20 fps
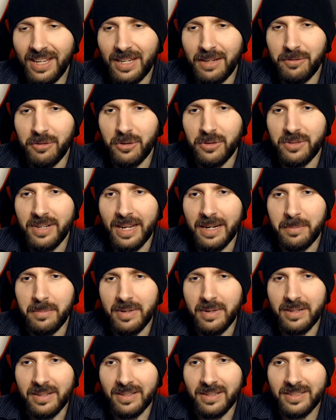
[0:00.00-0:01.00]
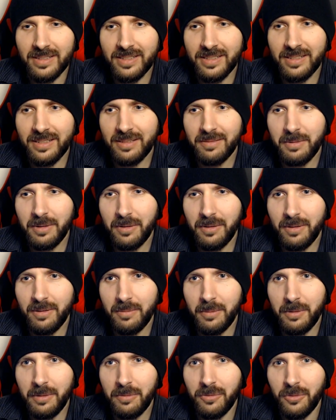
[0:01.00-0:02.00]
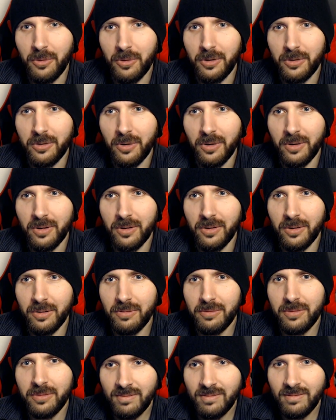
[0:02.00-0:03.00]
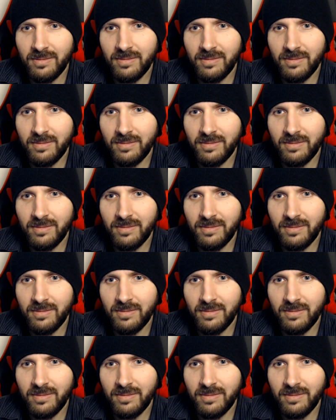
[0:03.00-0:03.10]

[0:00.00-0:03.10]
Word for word: give you ten minutes before you turn it off.